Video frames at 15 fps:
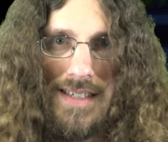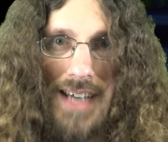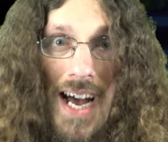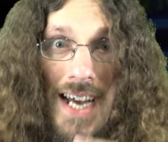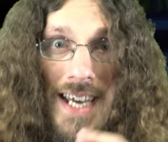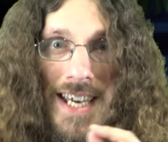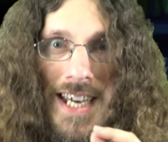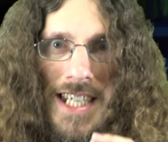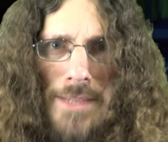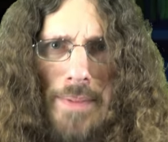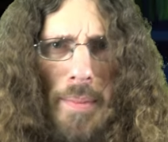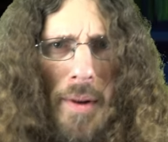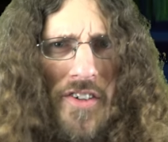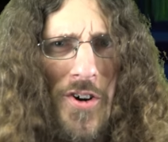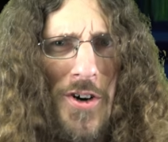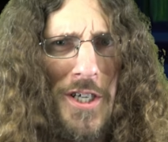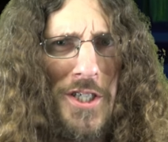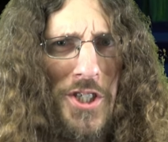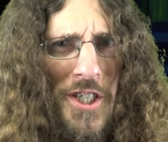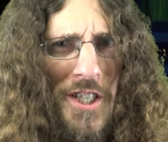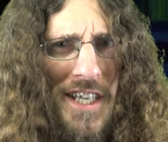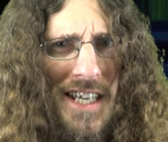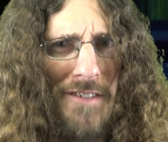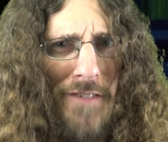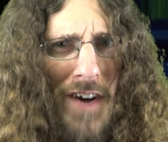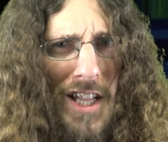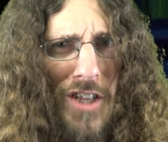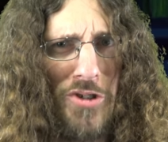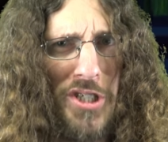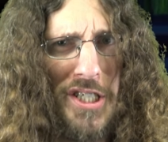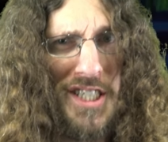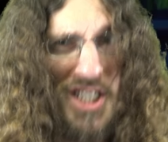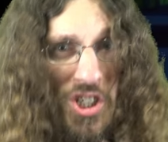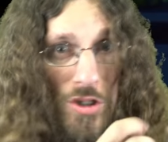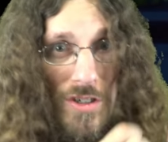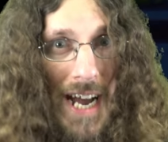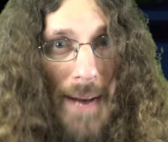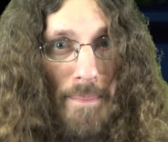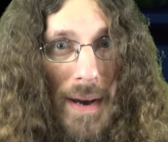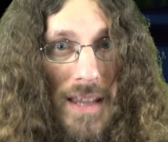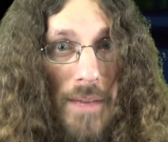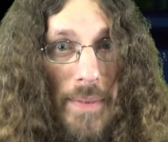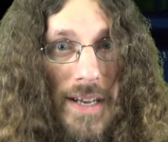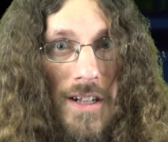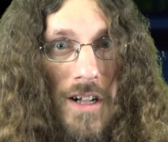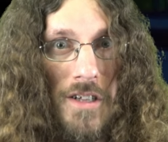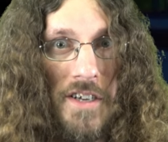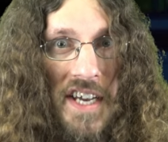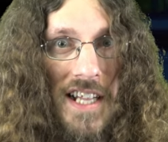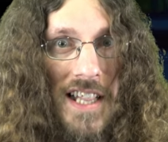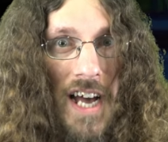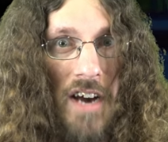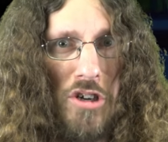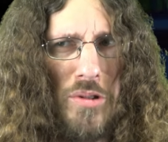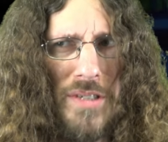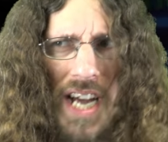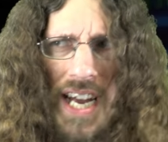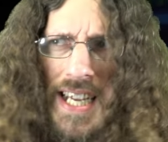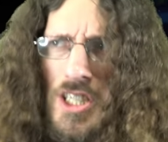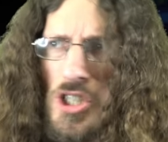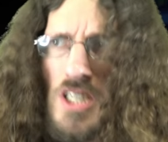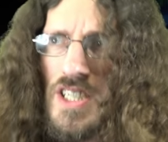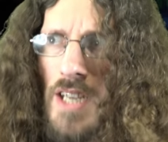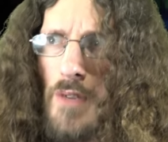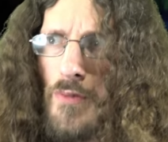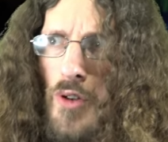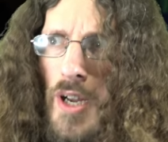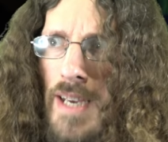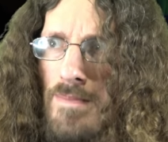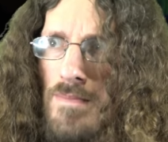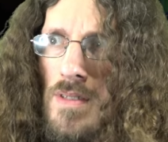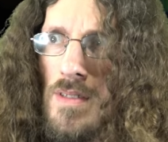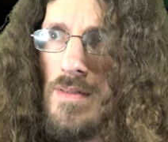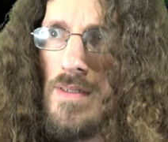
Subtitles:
Ah yes, but before Jill can follow, she is grabbed by the big hulking clown who is hiding just out of frame.